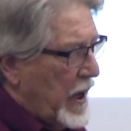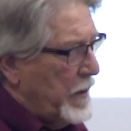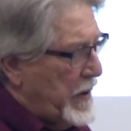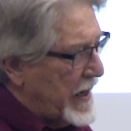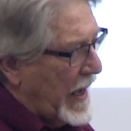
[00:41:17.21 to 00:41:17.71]

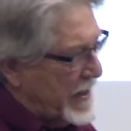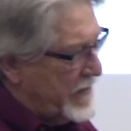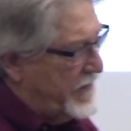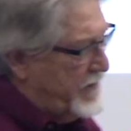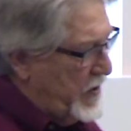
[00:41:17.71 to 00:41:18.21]
But
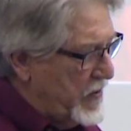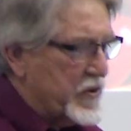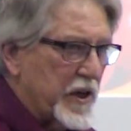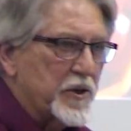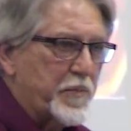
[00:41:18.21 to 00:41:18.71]
I've used
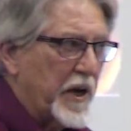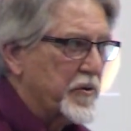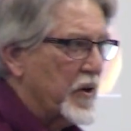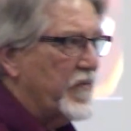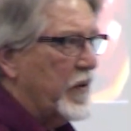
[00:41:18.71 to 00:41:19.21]
this
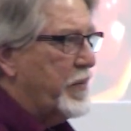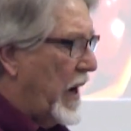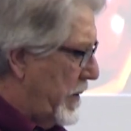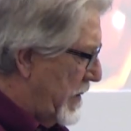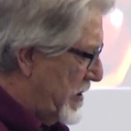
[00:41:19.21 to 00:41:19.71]
picture for
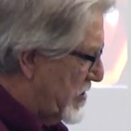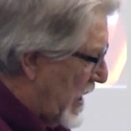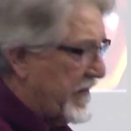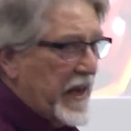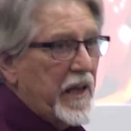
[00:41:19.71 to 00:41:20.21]
probably
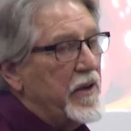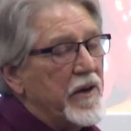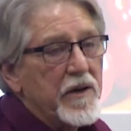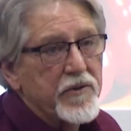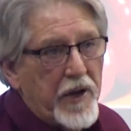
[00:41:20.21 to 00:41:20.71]
7, 8
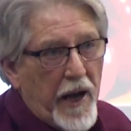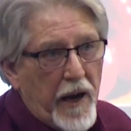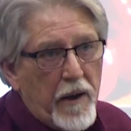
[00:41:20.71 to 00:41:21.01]
years now,